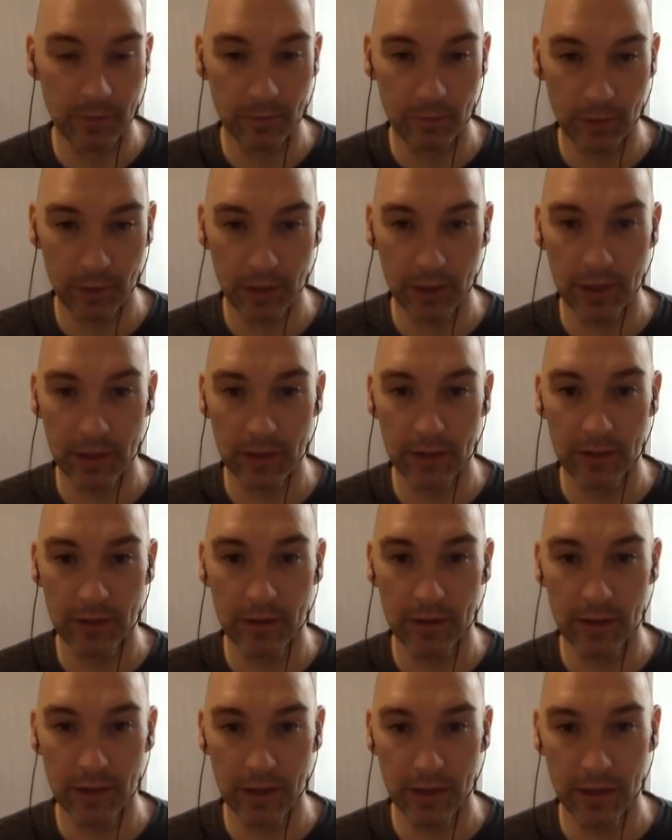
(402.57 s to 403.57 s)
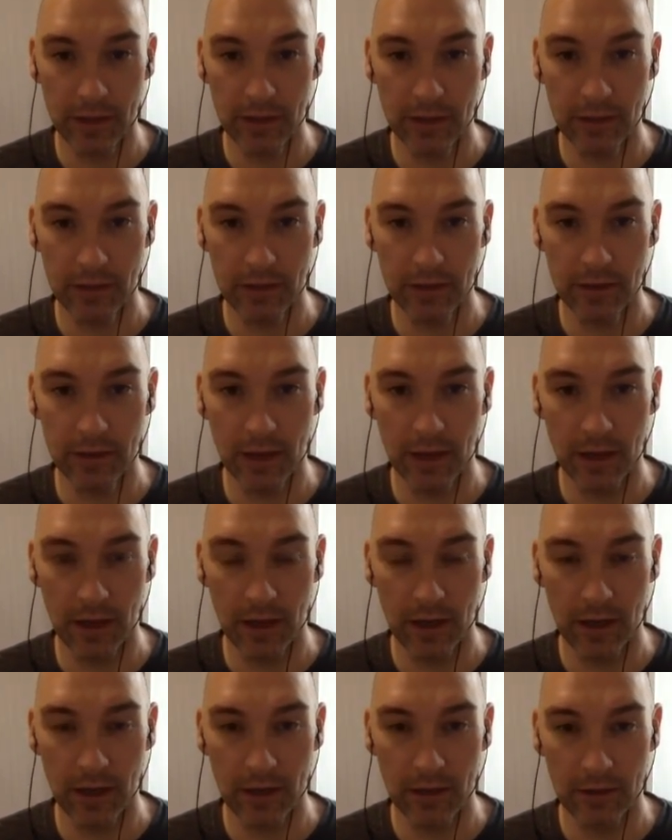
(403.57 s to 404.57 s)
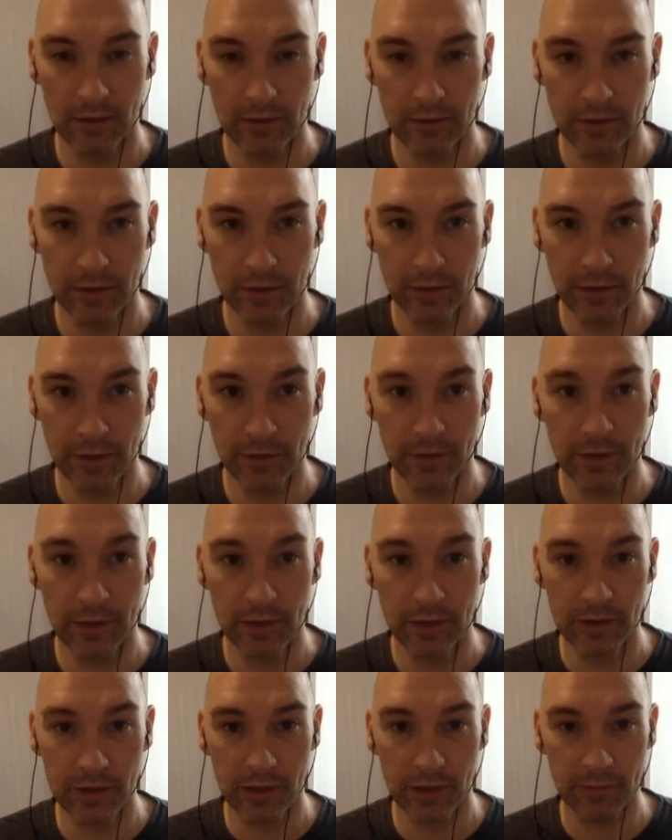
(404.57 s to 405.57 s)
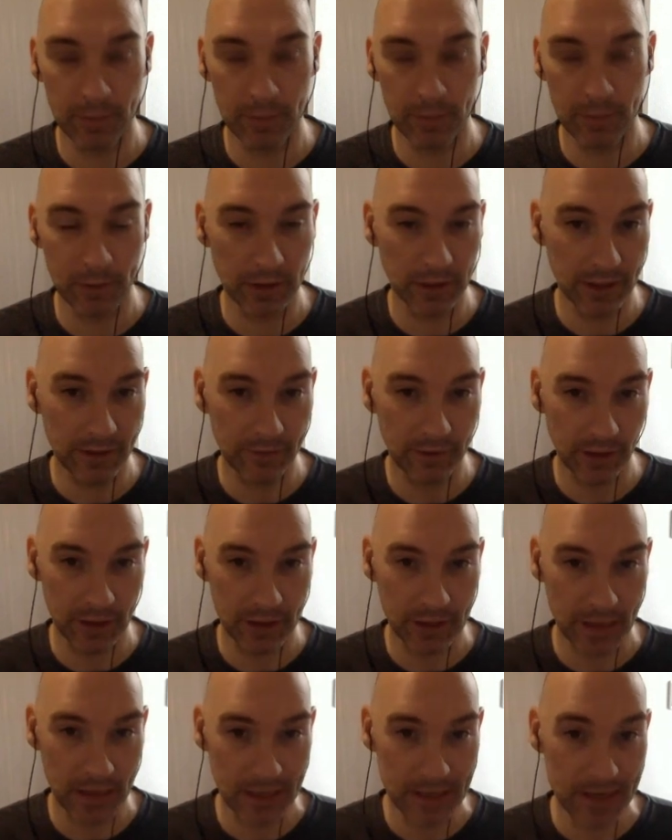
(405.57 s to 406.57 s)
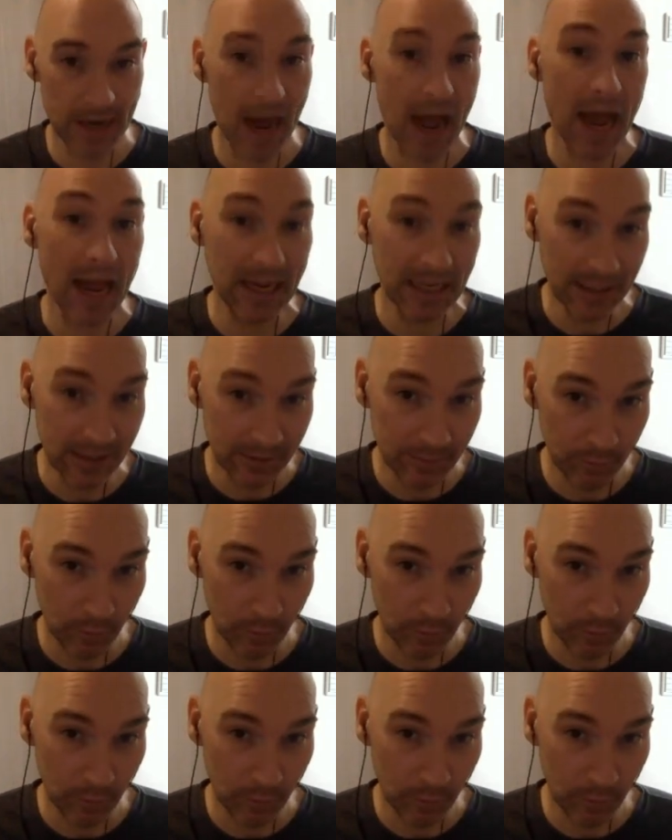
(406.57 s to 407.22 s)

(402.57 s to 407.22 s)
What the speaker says: booking giving yourself, maybe leaving on day 9,